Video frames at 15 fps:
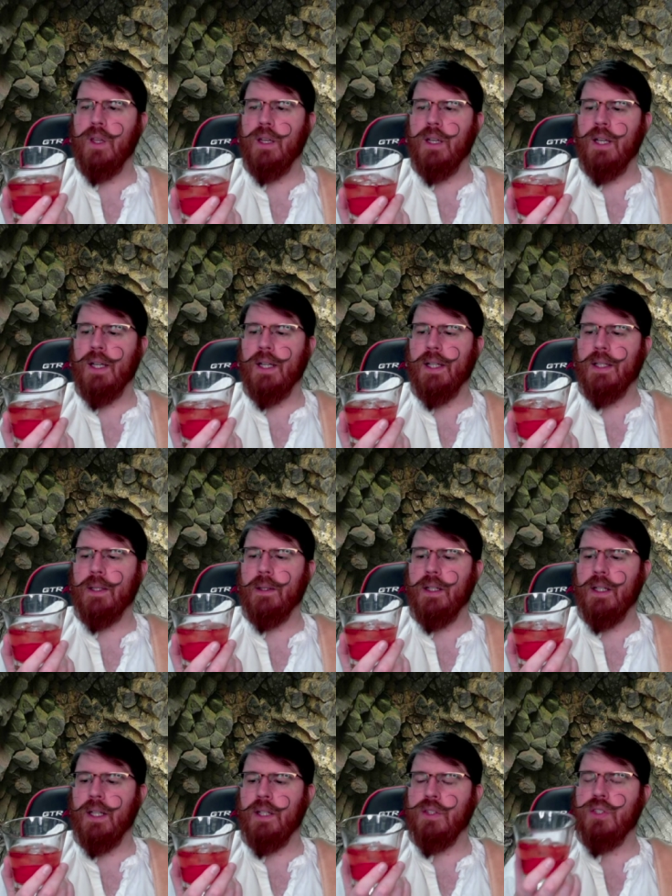Uh,
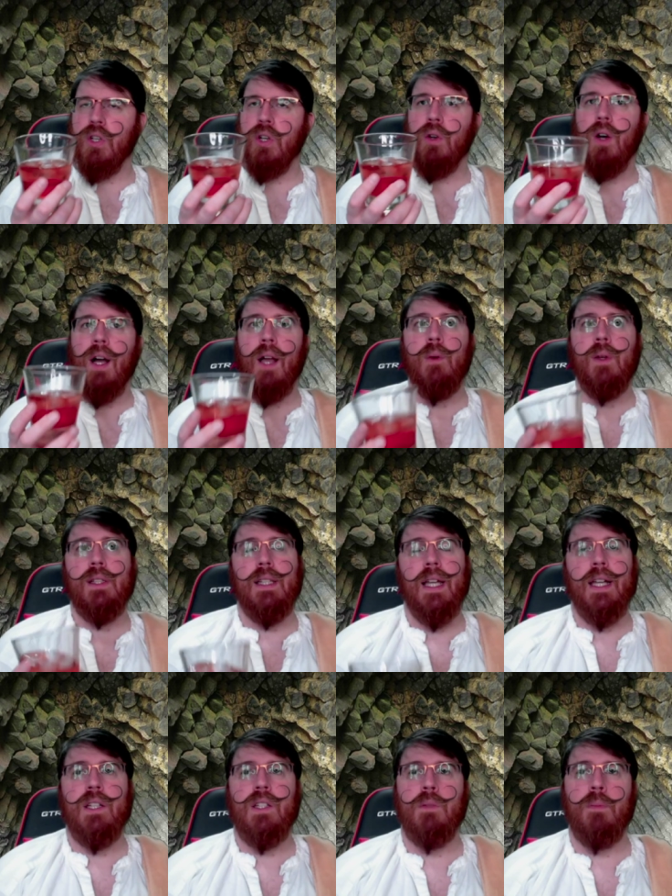and so I would
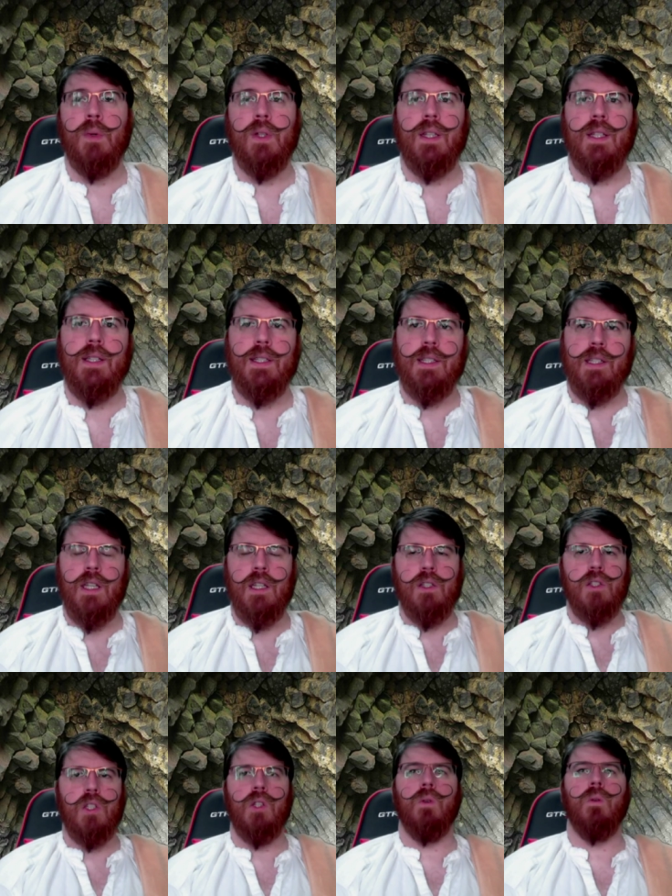like to put this
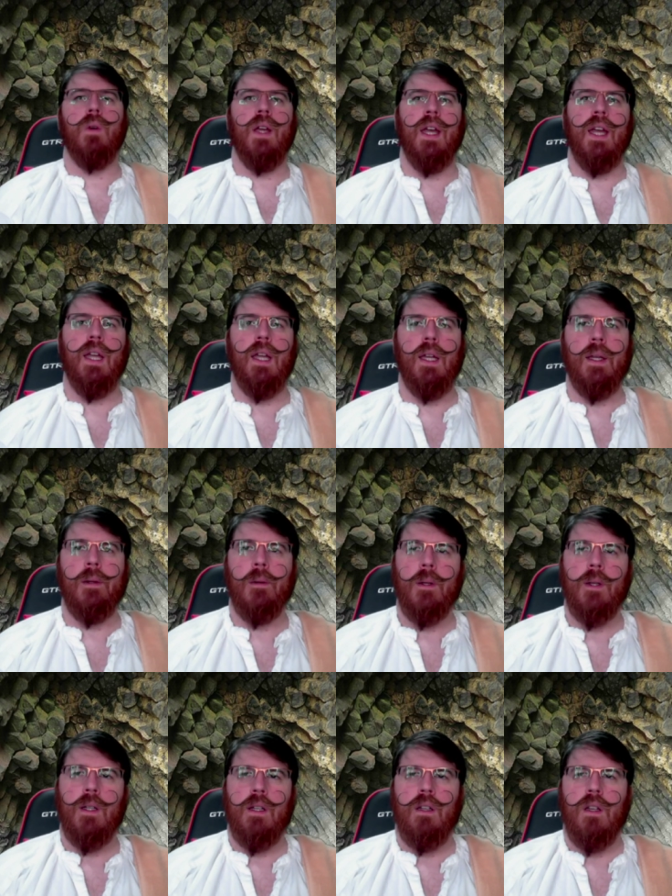into a
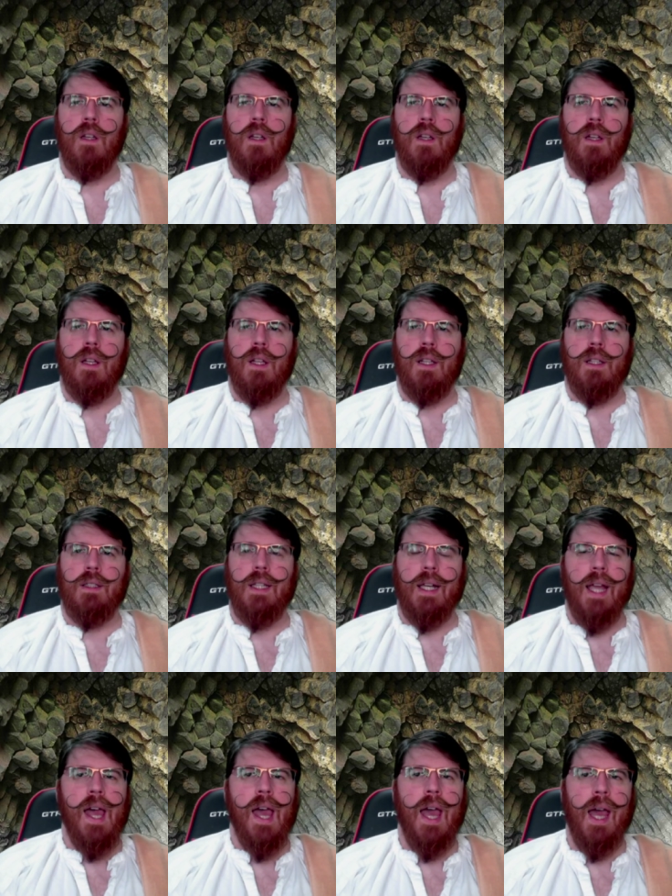like
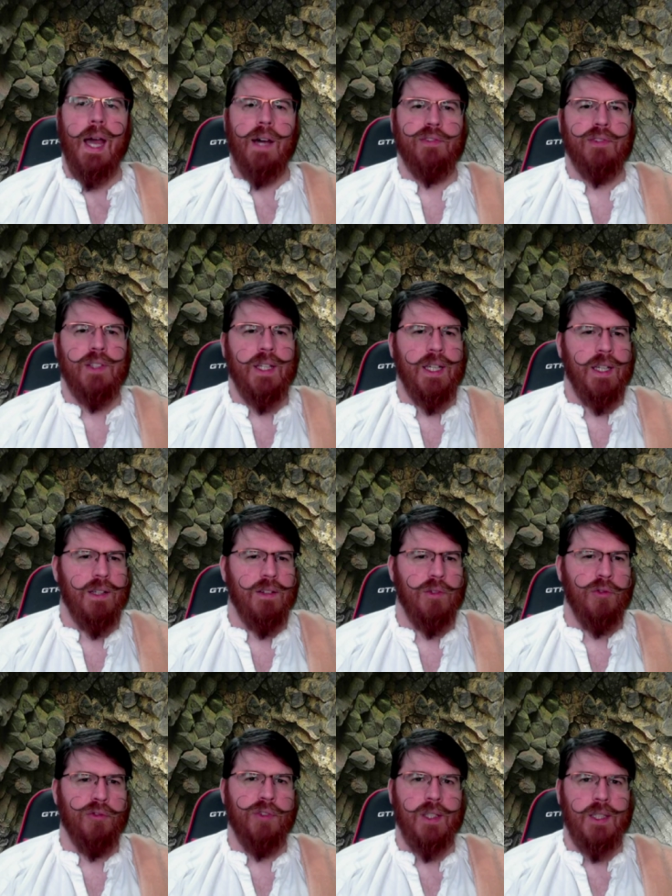a halfling
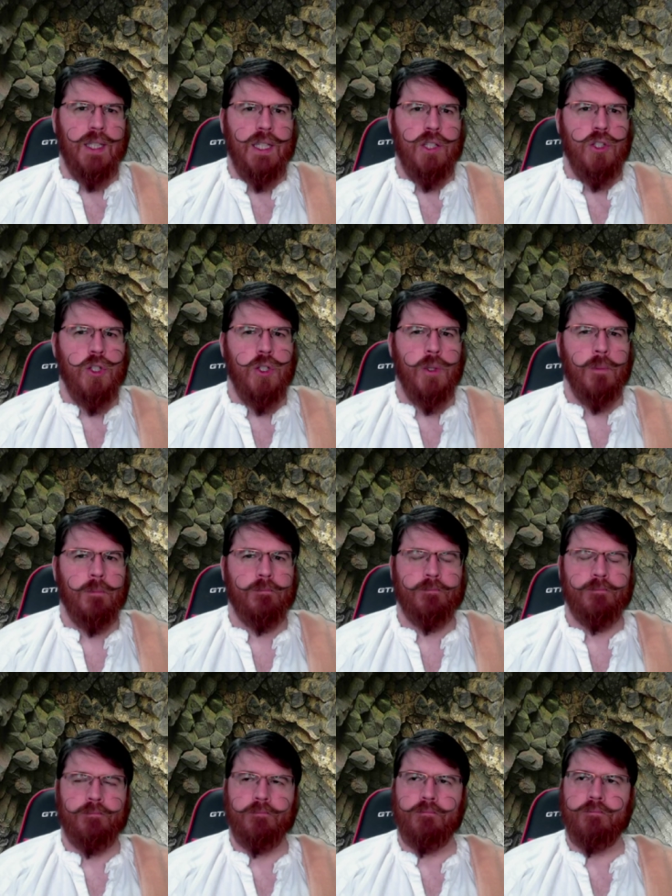village
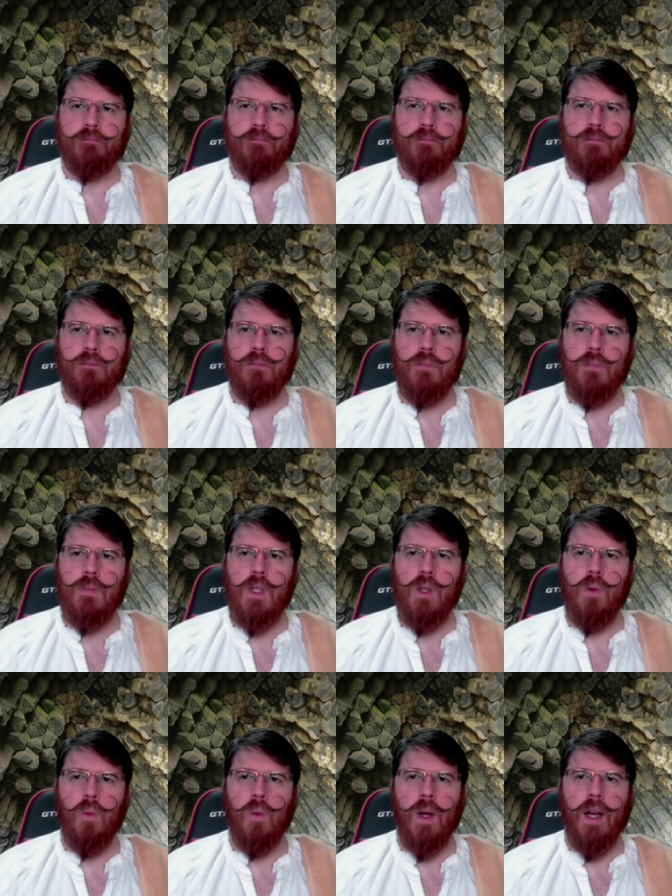
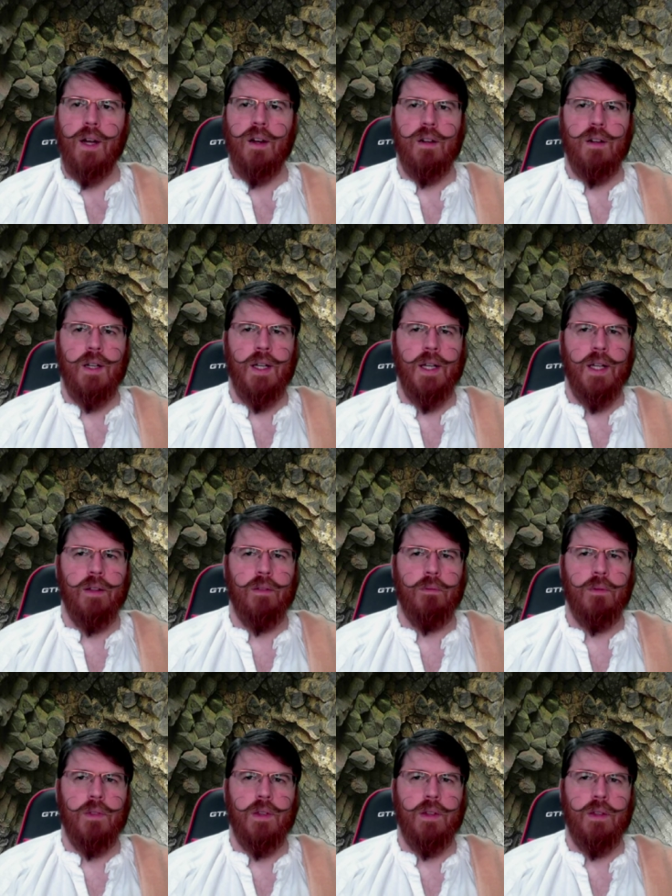where um,
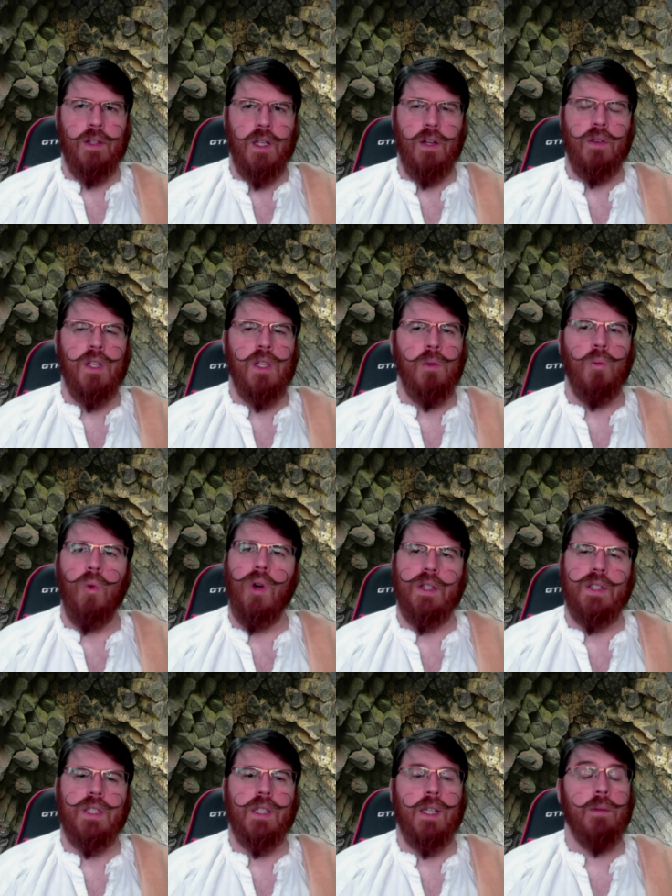you know you
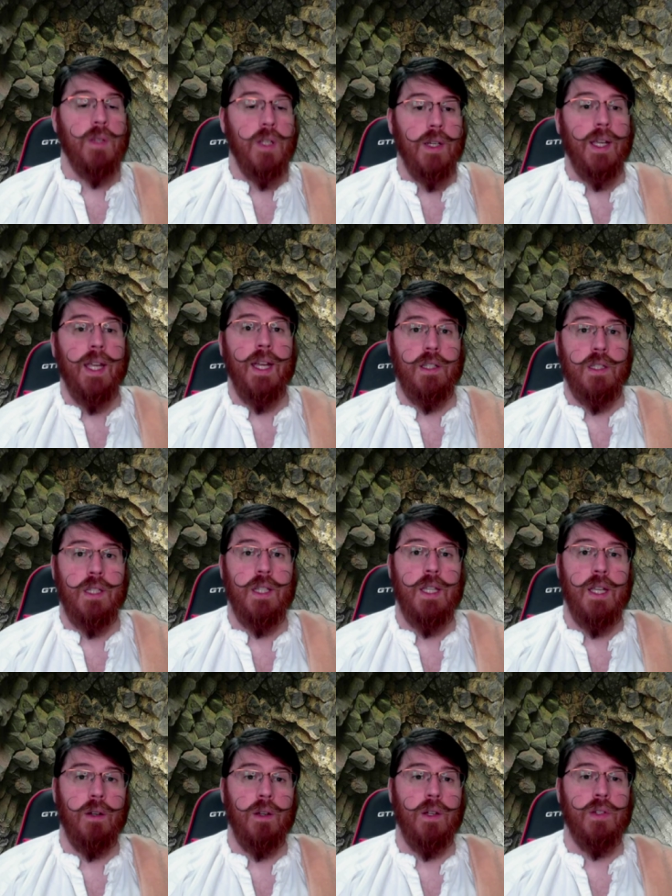want to communicate to the
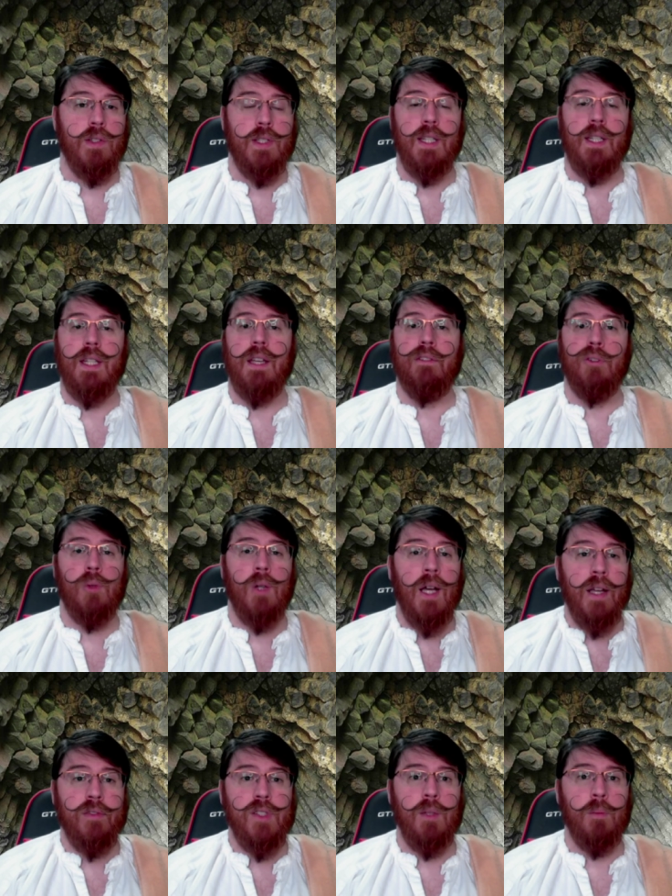heroes that they've
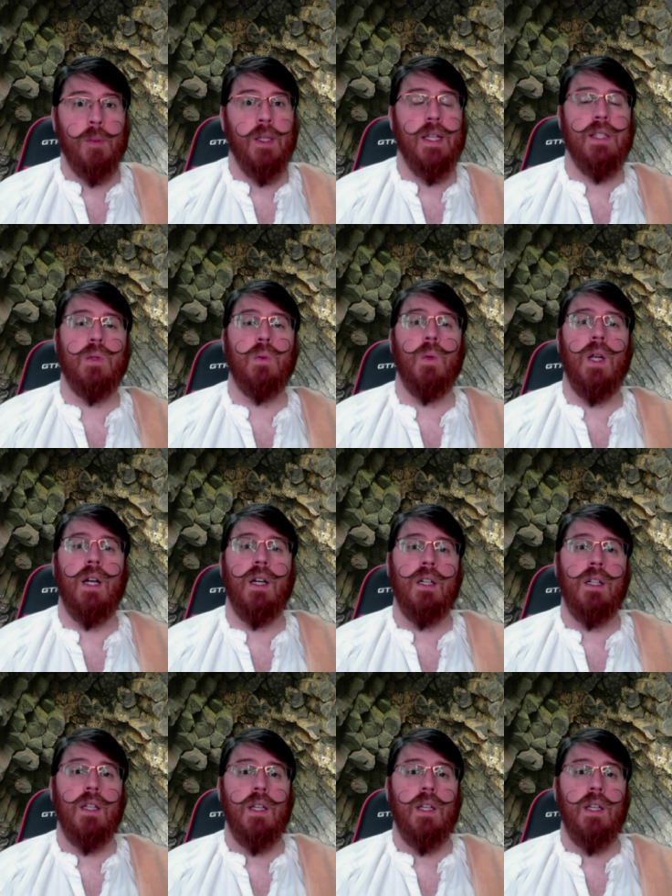arrived in a place where